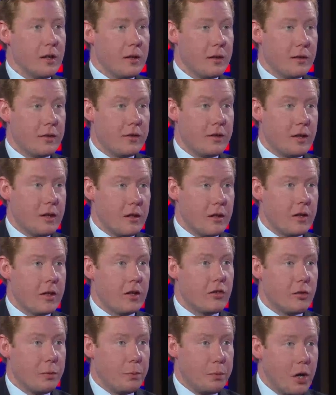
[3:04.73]
as I said
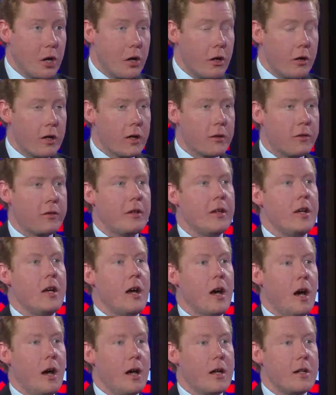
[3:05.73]
earlier, spurious
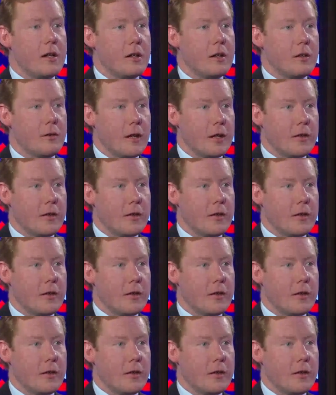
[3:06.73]
ideas of